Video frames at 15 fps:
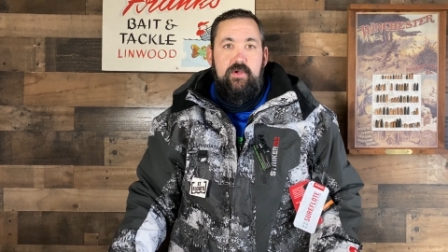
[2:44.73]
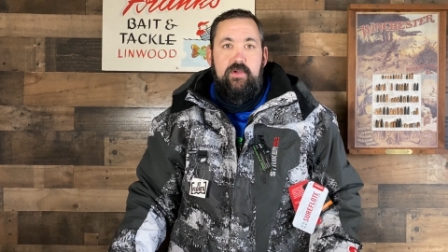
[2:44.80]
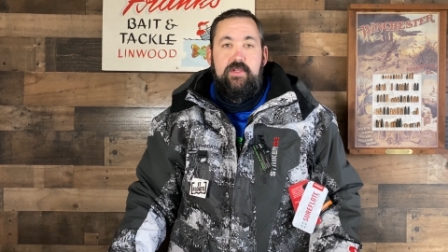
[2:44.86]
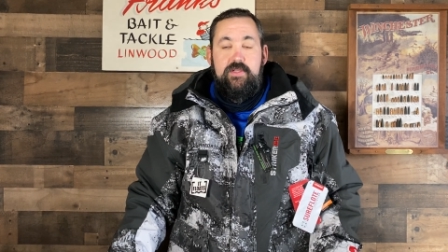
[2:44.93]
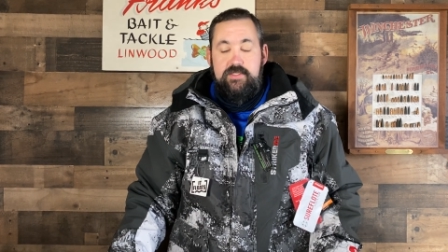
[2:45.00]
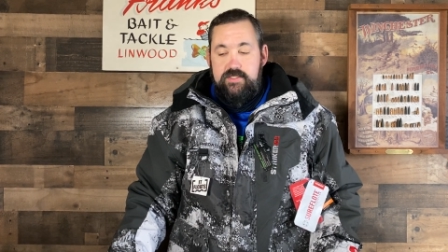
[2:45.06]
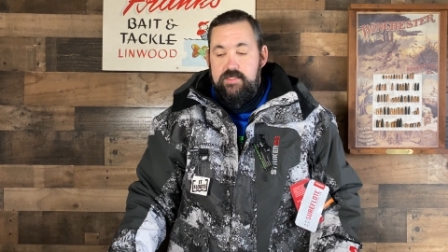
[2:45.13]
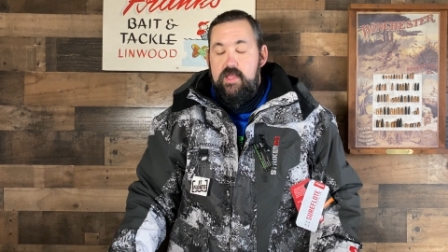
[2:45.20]

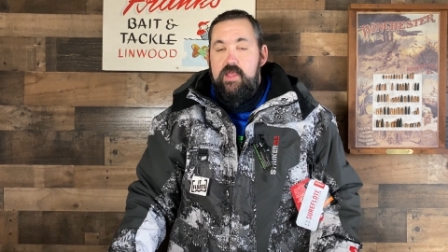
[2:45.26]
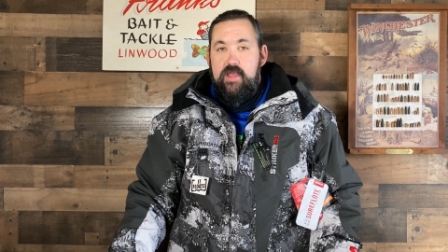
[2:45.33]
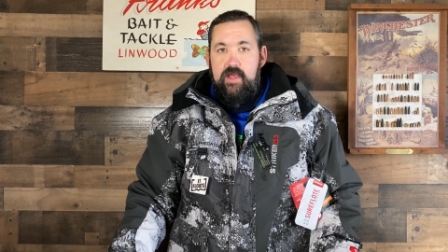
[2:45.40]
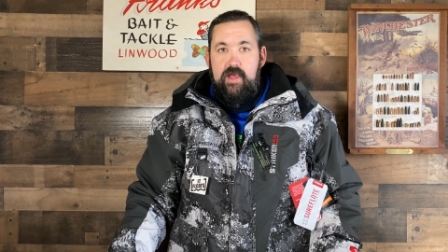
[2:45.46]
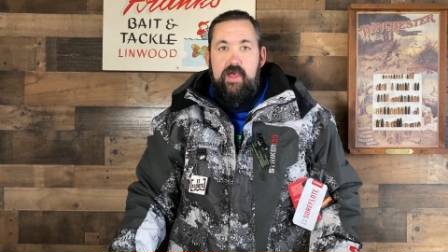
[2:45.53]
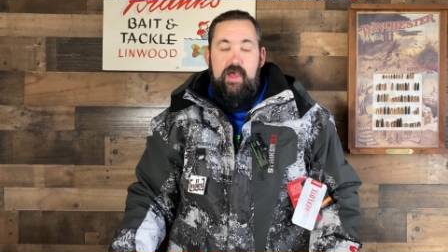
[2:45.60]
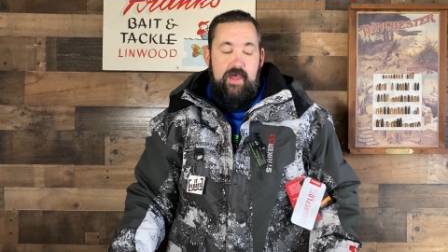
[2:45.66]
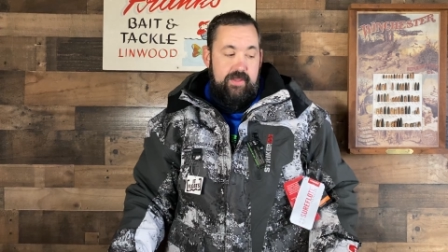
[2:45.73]
because
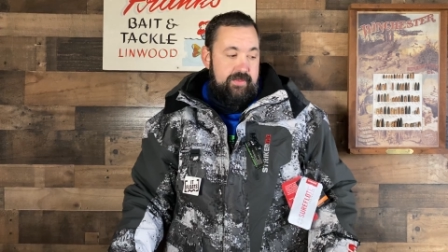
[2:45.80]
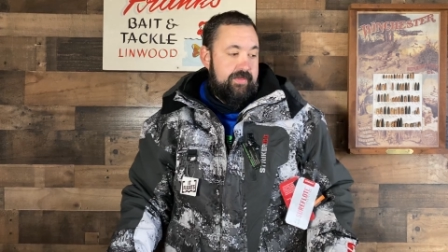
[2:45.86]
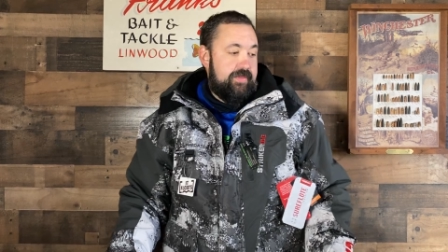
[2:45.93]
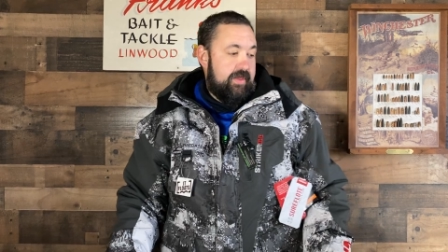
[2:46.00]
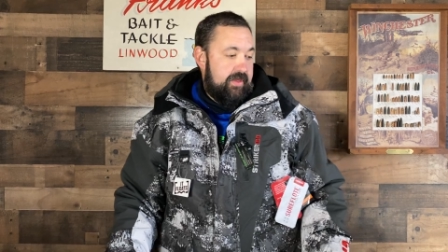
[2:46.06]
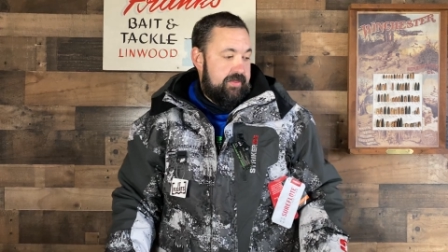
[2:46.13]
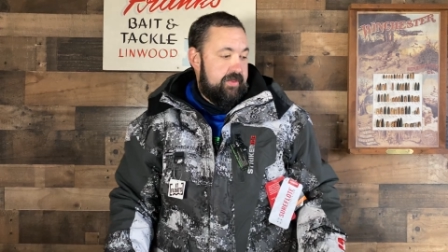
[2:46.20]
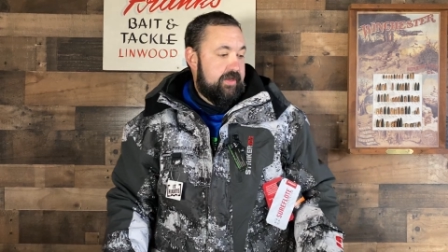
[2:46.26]
I,
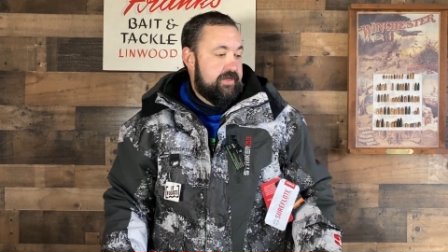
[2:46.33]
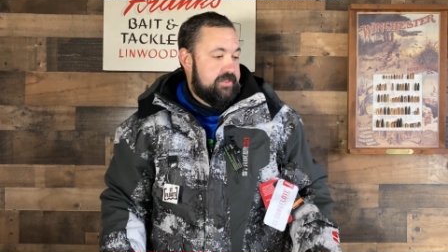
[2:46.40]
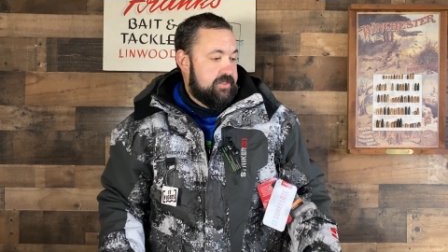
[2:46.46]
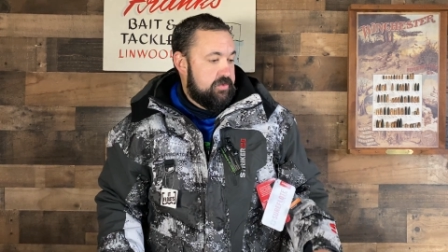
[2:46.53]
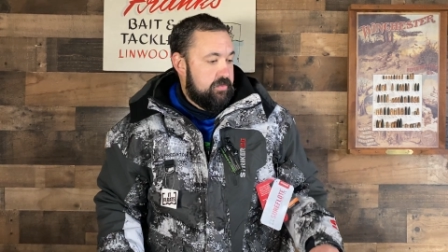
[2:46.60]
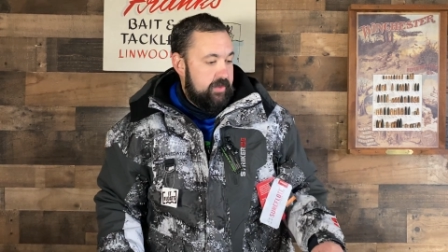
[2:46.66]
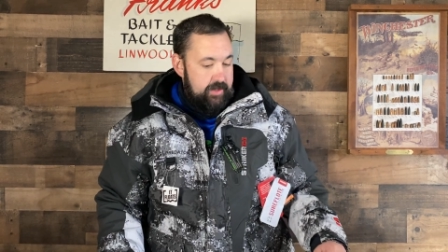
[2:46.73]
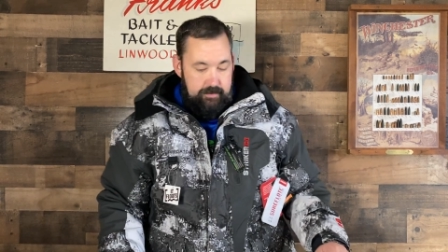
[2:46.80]
I think it's
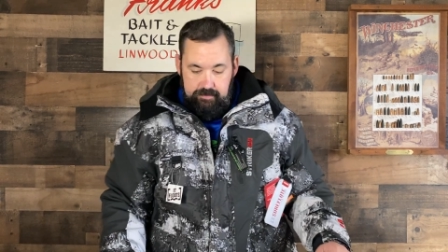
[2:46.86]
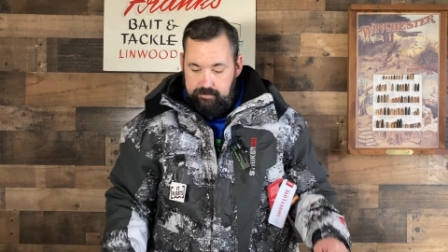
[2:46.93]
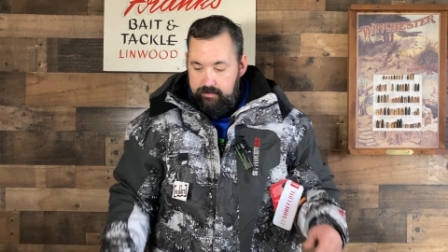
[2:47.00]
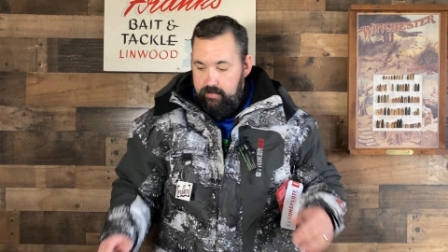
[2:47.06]
sweet.